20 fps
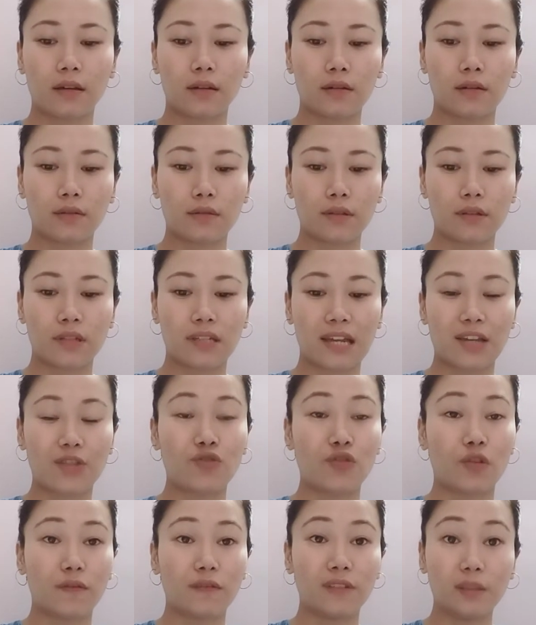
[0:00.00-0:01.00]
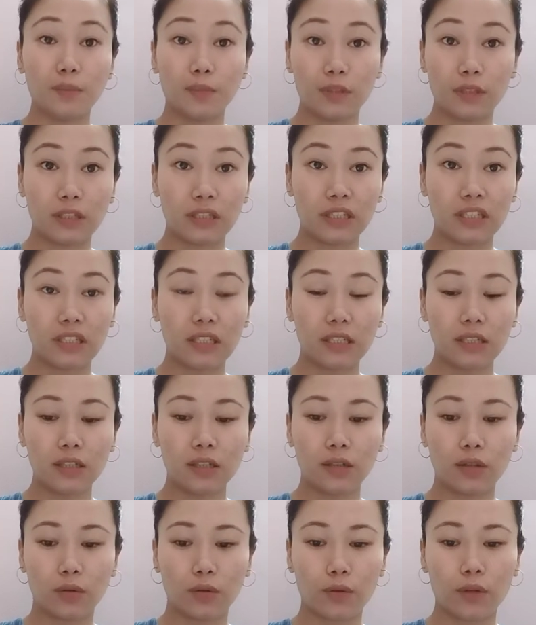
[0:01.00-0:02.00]
Statue of Liberty.
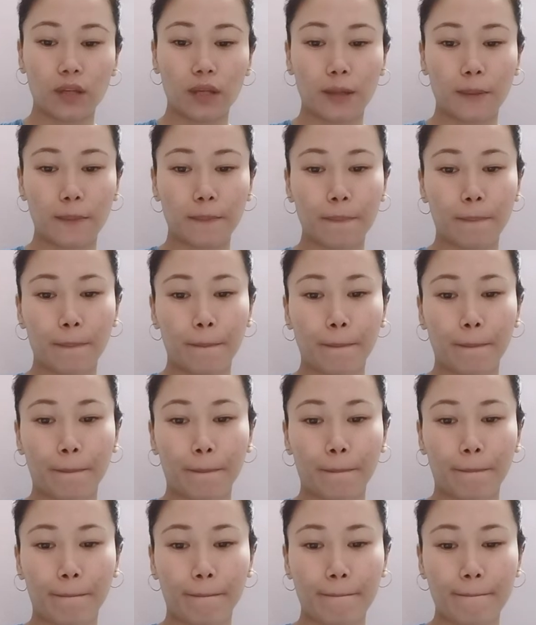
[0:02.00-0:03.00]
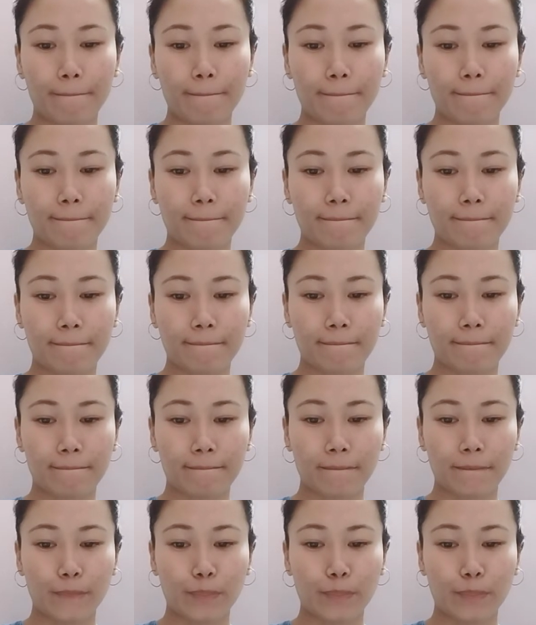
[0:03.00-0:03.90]
Okay, mm,